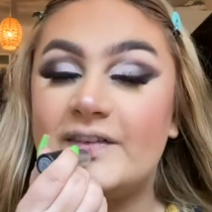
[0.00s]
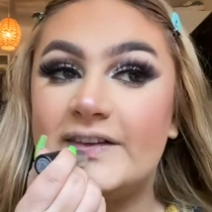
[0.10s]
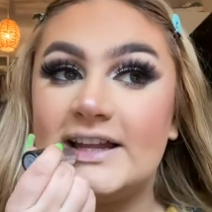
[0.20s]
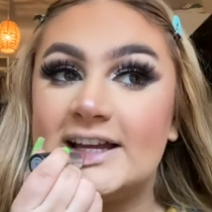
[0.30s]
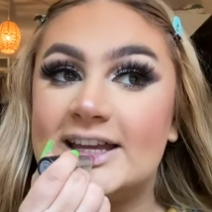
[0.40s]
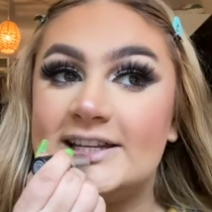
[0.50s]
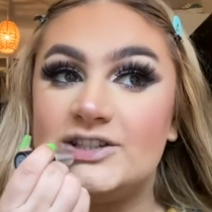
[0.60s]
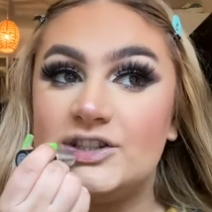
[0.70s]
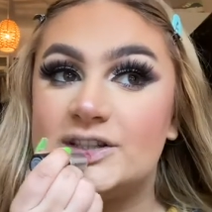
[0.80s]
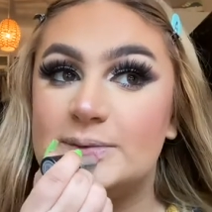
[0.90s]
I feel like it's
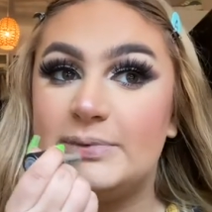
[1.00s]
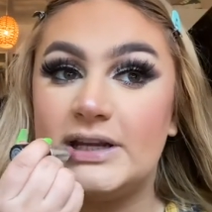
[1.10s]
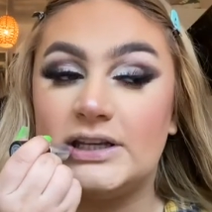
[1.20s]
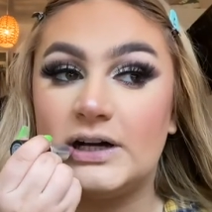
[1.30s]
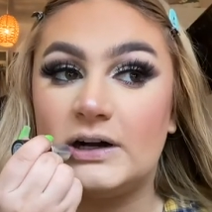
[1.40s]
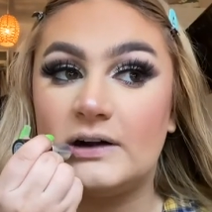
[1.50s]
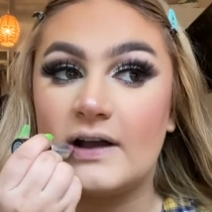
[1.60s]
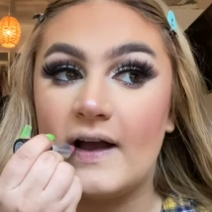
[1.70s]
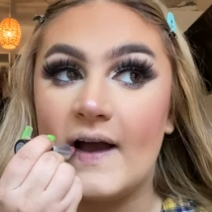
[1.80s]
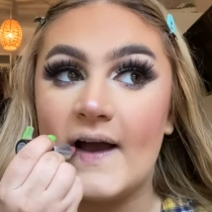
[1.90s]
just a bit
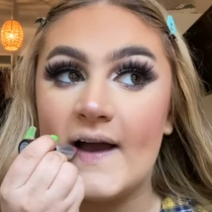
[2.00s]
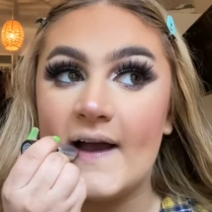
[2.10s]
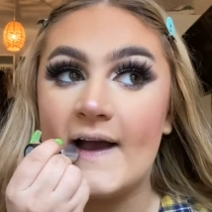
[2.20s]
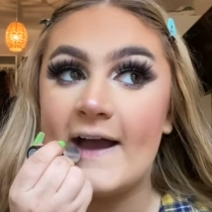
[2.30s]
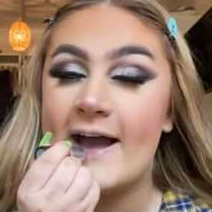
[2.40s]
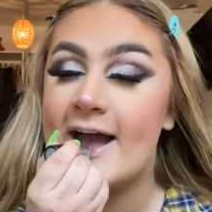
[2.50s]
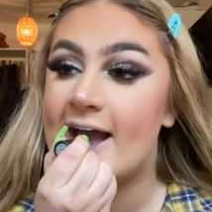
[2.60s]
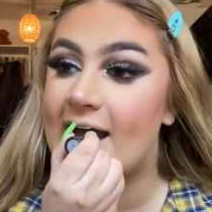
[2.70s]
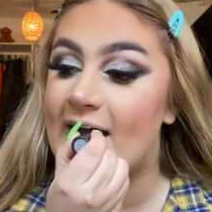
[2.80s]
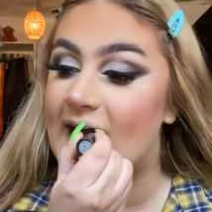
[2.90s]
darker
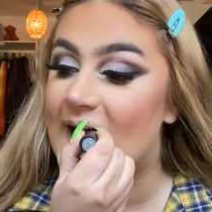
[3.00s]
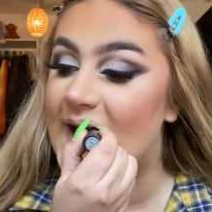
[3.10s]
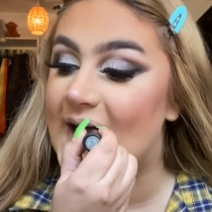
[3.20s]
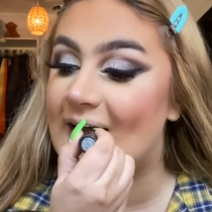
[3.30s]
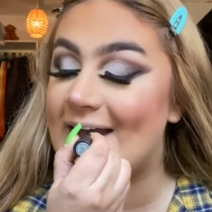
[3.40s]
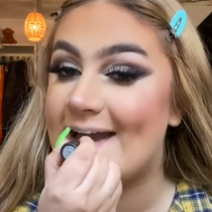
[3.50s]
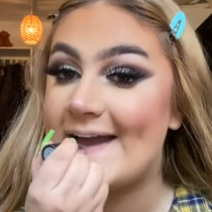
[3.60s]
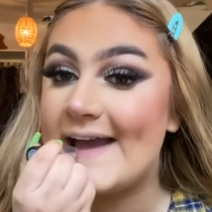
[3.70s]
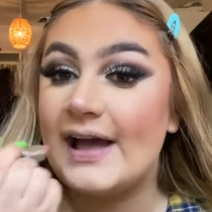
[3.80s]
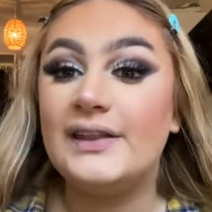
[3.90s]
uh,
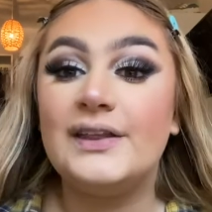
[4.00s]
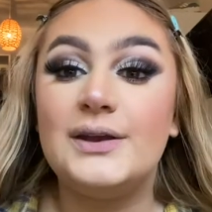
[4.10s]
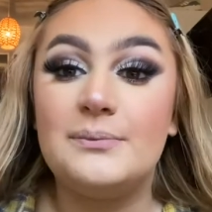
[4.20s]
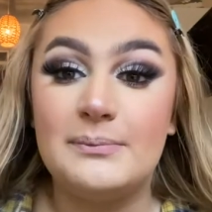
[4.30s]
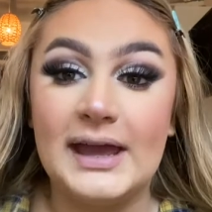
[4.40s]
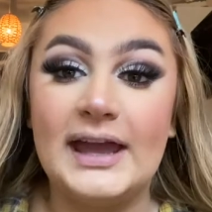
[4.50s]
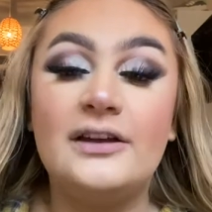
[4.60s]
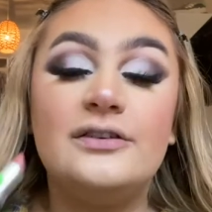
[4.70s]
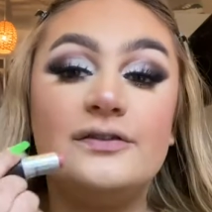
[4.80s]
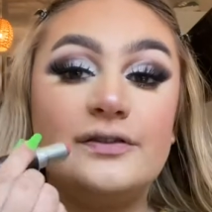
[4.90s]
than
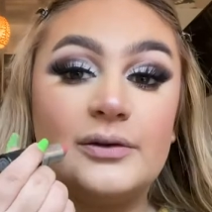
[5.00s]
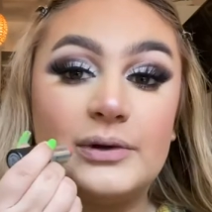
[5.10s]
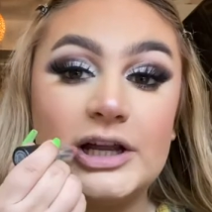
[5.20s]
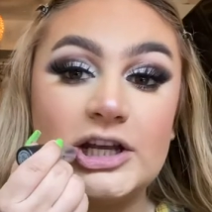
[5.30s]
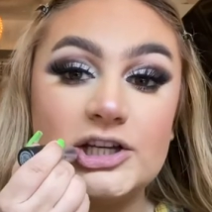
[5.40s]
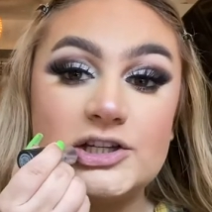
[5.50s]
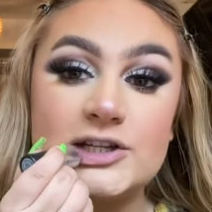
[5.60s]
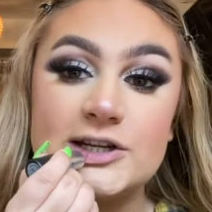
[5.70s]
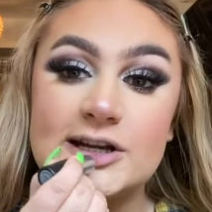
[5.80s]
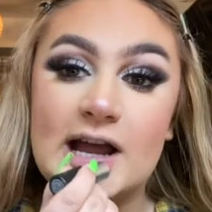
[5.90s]
Myth,
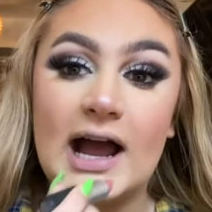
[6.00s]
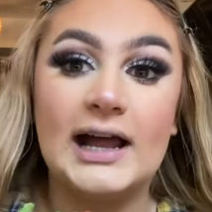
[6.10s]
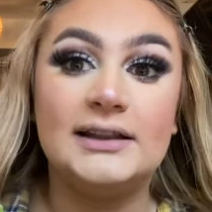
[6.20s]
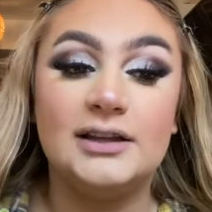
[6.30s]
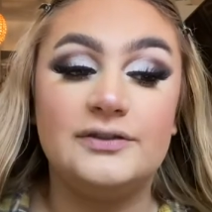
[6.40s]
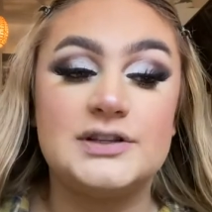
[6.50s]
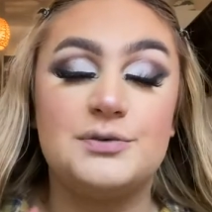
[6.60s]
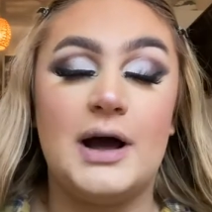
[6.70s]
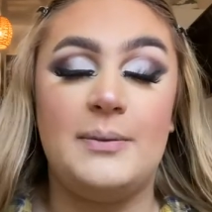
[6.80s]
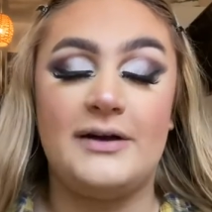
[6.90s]
which I love as
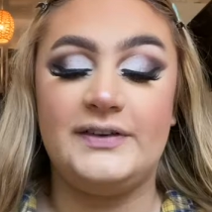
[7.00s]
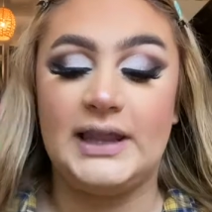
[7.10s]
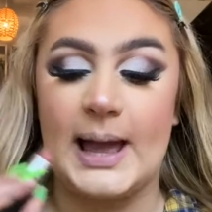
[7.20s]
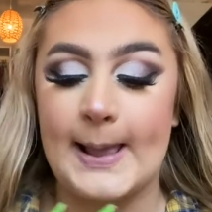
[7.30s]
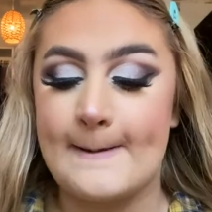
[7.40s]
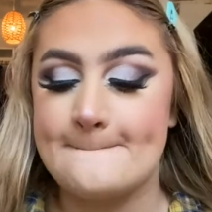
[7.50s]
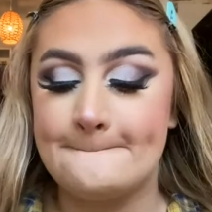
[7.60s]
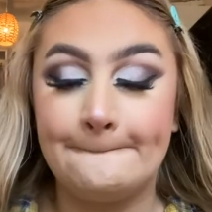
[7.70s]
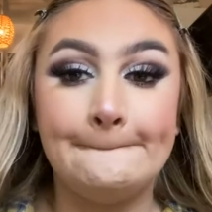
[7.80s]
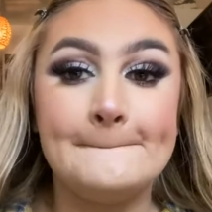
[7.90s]
well, but I feel like
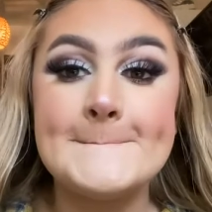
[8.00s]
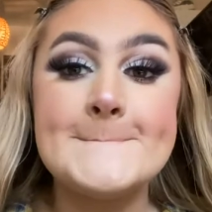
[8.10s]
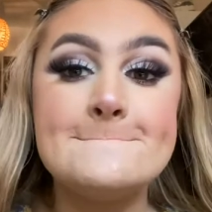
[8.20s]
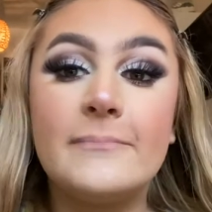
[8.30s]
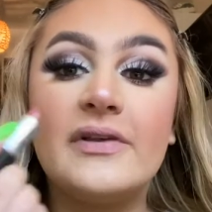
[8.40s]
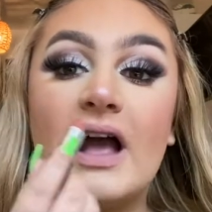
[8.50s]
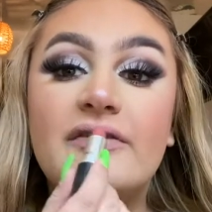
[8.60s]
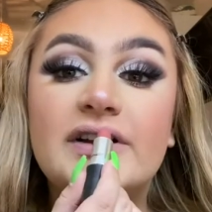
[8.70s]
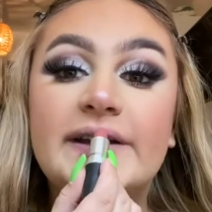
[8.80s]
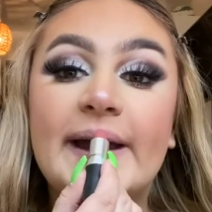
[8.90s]

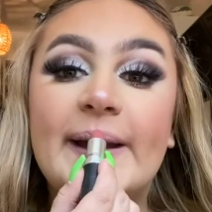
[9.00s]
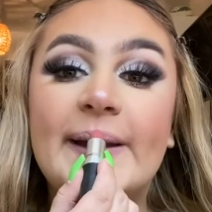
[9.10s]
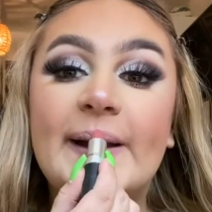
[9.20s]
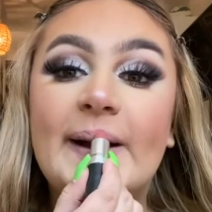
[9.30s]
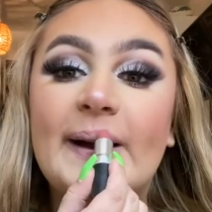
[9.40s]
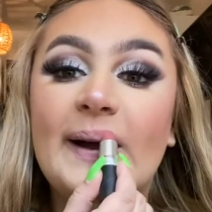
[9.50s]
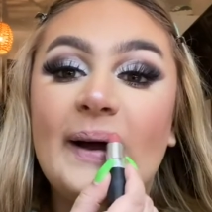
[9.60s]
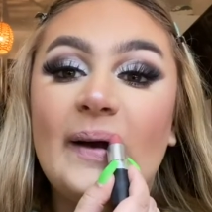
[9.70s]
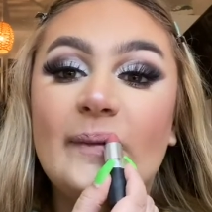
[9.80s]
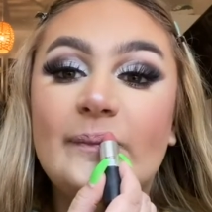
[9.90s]
every day,
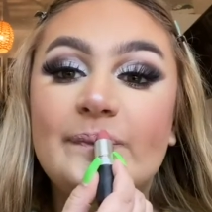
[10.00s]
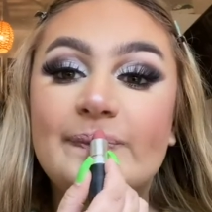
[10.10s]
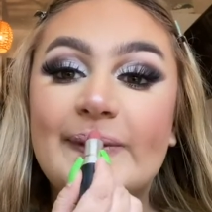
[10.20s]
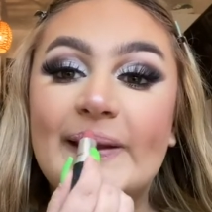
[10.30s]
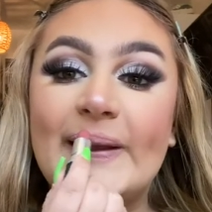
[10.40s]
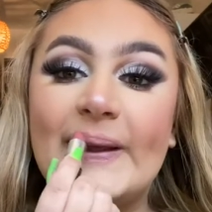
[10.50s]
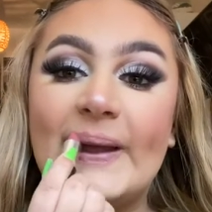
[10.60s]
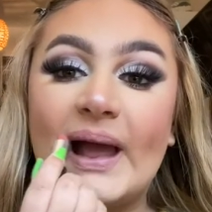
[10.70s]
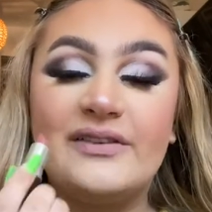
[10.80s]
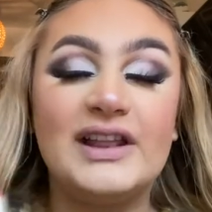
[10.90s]
um,
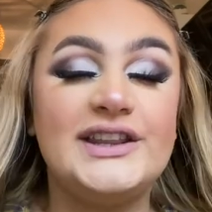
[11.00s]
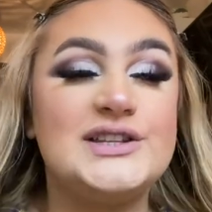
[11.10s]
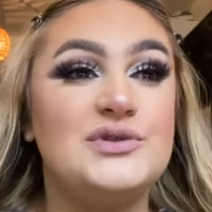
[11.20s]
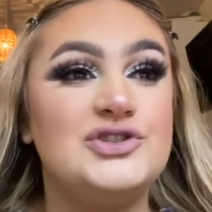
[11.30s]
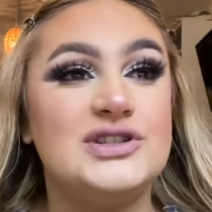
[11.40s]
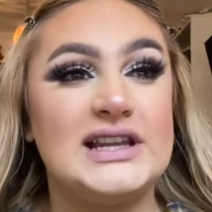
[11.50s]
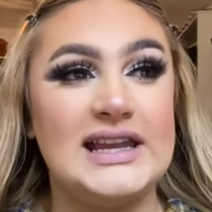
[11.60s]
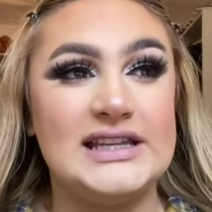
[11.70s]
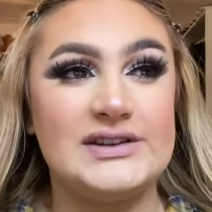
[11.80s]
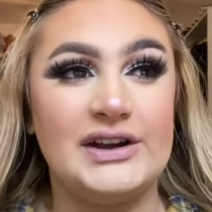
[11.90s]
I feel like this one's just
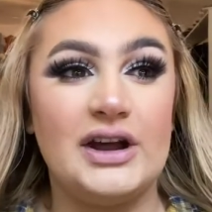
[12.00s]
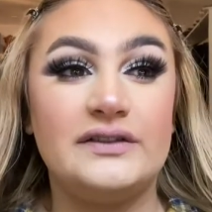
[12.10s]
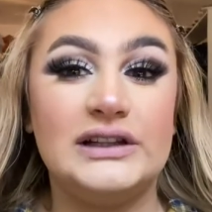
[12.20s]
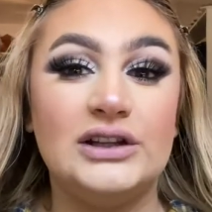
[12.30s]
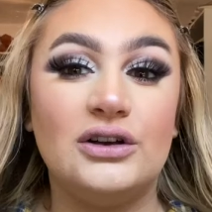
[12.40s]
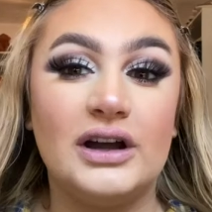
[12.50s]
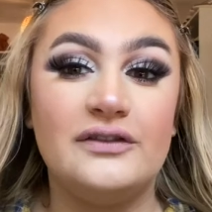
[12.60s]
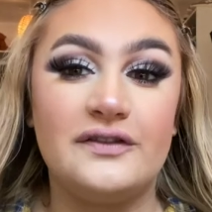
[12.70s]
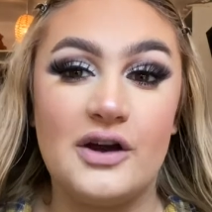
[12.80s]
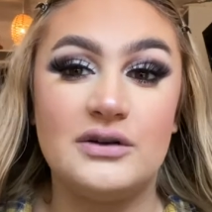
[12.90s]
easier. I don't have to look at and
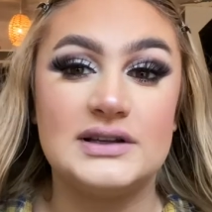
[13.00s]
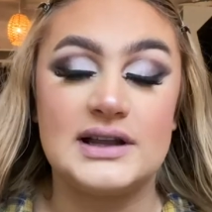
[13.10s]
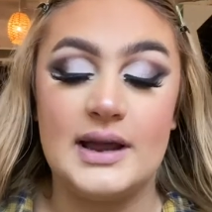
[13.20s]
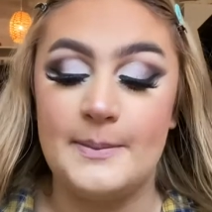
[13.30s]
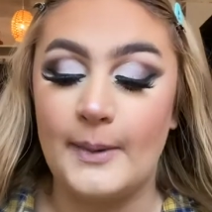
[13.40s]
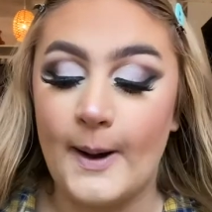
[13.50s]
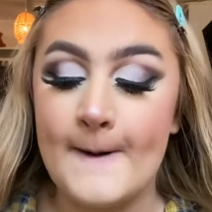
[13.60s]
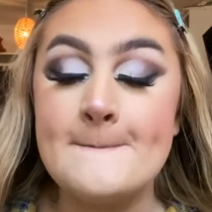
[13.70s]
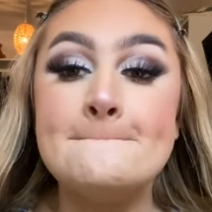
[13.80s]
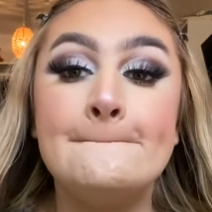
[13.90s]
focus at it more.